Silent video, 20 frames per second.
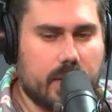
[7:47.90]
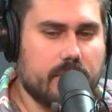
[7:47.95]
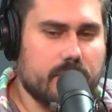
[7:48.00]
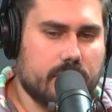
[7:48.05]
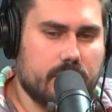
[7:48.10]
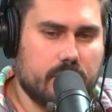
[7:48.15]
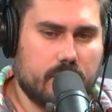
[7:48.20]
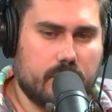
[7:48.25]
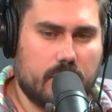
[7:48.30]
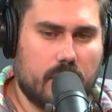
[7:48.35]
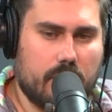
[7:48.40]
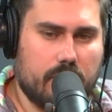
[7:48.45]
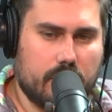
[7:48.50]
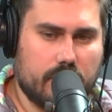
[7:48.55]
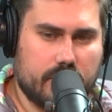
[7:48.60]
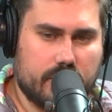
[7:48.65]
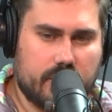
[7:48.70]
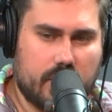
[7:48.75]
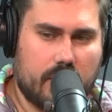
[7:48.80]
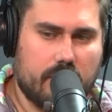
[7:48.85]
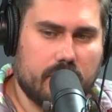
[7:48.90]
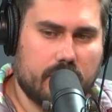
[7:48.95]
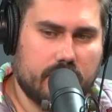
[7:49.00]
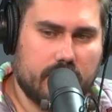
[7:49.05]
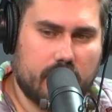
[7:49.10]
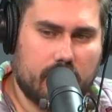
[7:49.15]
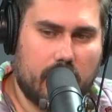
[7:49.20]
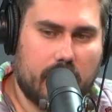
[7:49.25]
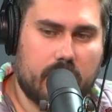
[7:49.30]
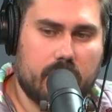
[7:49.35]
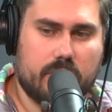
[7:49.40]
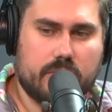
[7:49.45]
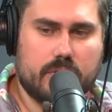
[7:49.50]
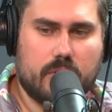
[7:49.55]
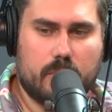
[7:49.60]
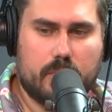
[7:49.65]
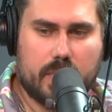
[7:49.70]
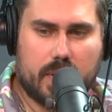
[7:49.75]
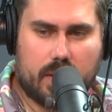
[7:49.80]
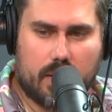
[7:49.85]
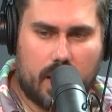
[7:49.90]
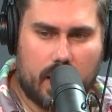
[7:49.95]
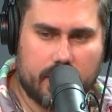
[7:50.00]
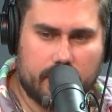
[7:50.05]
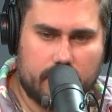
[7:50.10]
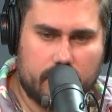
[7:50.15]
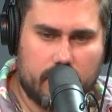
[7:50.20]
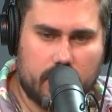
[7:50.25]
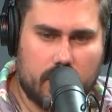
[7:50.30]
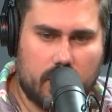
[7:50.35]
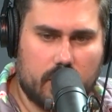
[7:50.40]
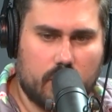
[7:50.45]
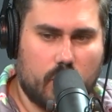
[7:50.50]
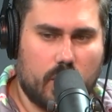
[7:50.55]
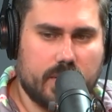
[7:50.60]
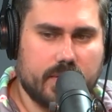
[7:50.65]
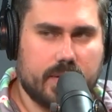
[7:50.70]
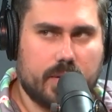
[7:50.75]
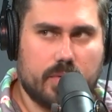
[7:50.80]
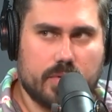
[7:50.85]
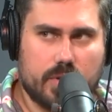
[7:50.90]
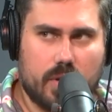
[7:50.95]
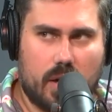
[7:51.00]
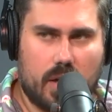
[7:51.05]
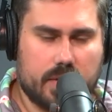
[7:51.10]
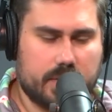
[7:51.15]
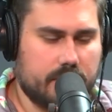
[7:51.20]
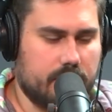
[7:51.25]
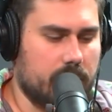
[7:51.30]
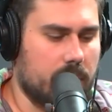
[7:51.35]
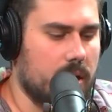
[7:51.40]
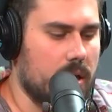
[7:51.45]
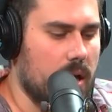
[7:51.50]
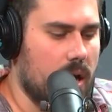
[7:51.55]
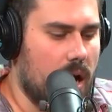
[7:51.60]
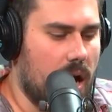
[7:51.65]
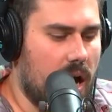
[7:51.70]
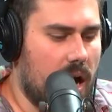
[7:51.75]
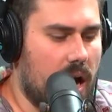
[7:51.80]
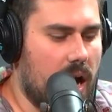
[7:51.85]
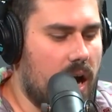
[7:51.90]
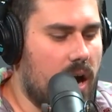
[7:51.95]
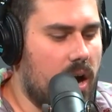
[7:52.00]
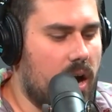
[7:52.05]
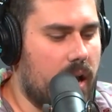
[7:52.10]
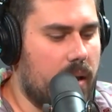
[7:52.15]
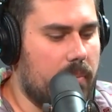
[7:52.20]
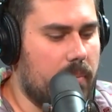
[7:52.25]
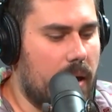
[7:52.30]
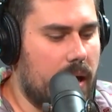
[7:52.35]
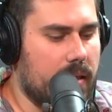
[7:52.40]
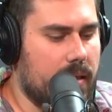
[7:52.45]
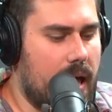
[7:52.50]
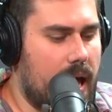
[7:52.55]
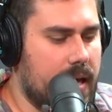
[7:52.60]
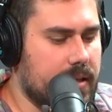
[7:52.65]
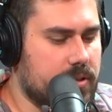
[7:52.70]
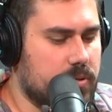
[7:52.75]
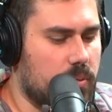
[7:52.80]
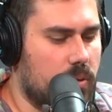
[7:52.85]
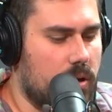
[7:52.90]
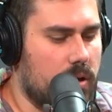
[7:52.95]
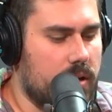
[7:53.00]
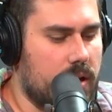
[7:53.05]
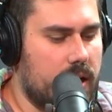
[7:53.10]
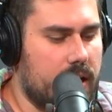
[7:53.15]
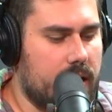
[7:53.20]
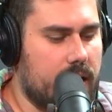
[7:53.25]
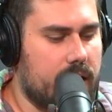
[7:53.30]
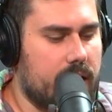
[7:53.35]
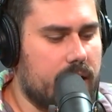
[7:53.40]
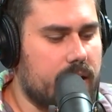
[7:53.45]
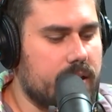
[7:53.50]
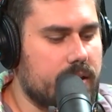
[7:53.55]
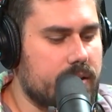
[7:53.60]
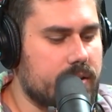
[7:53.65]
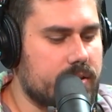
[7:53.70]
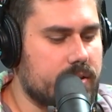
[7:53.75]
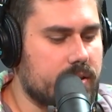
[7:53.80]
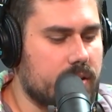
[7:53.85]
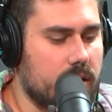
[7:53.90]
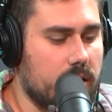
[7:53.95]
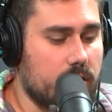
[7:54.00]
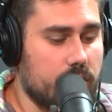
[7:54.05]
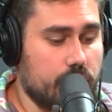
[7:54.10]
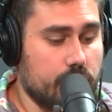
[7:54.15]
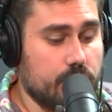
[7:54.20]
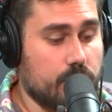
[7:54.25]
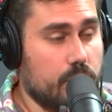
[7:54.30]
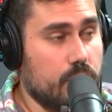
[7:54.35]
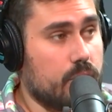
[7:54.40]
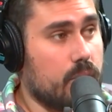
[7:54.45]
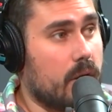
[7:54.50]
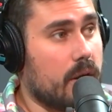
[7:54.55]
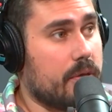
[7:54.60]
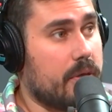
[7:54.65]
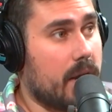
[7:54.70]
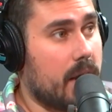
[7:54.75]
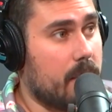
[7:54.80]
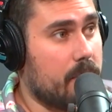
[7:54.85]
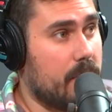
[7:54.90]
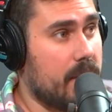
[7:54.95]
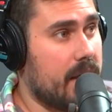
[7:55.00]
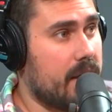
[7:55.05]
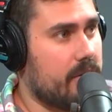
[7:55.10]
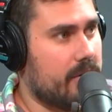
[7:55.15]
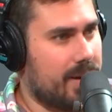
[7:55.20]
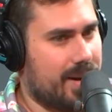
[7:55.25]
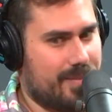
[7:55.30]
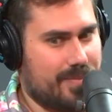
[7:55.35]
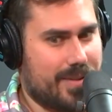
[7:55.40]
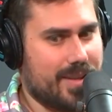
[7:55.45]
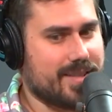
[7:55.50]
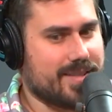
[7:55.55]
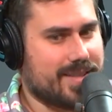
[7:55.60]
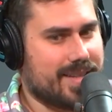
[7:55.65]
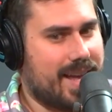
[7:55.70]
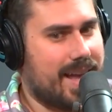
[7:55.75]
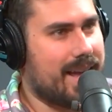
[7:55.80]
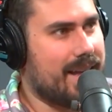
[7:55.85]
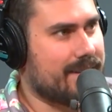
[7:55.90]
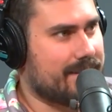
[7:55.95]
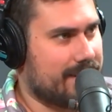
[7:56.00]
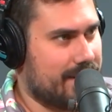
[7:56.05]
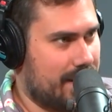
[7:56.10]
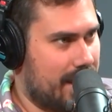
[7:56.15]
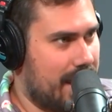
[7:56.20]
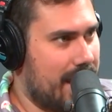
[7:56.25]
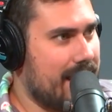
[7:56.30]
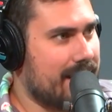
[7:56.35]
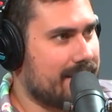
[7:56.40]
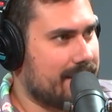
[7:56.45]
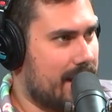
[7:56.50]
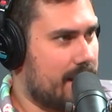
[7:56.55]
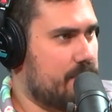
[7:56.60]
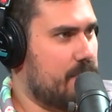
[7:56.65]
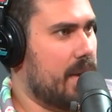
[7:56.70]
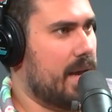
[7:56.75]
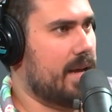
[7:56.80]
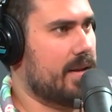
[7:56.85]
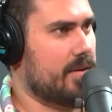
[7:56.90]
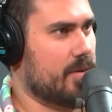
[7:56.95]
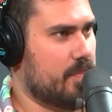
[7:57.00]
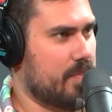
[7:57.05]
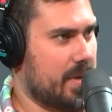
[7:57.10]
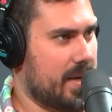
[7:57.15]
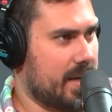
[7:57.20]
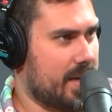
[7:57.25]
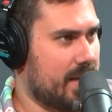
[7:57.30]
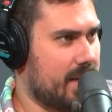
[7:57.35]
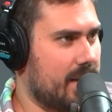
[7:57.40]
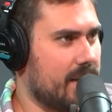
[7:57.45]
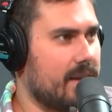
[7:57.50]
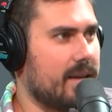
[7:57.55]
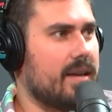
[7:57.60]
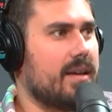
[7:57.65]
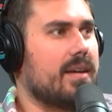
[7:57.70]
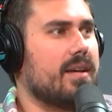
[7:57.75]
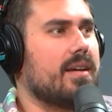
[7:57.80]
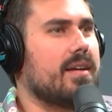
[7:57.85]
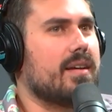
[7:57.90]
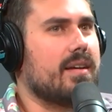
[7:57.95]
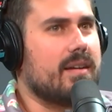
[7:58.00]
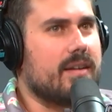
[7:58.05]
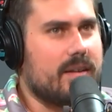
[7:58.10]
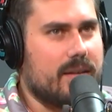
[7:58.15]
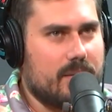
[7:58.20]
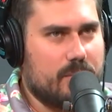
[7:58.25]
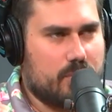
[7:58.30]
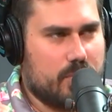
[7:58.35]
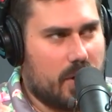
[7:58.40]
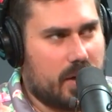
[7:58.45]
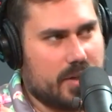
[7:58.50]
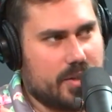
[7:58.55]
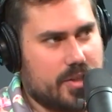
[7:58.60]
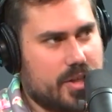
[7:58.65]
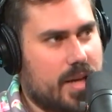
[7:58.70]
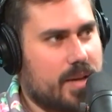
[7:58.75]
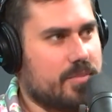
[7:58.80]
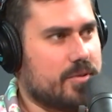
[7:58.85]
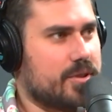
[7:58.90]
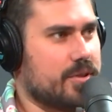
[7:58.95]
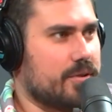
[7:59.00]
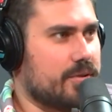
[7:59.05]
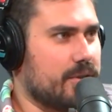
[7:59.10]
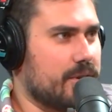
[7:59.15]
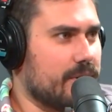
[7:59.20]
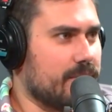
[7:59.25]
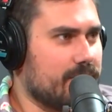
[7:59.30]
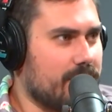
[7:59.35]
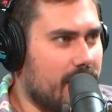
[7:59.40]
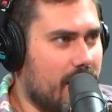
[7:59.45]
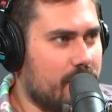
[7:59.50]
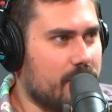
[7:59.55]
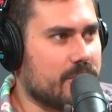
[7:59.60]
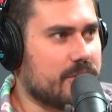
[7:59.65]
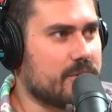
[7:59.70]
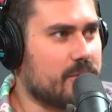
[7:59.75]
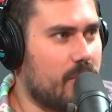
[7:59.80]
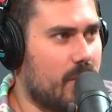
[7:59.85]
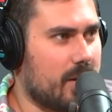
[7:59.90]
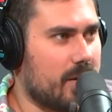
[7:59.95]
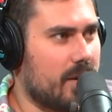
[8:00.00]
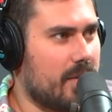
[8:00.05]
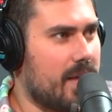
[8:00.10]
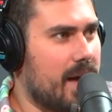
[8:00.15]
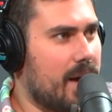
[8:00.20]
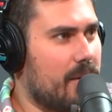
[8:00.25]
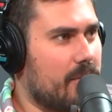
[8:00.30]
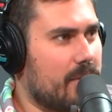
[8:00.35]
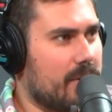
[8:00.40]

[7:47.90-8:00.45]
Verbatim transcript: was everyone's. Everyone said my Coach O pick last on Wednesday was awesome. Uh, all right, my last one is. You you want to think I'm pandering? I'm, this is the anti anti pander pick, Bronny James Junior I'm gonna squat on that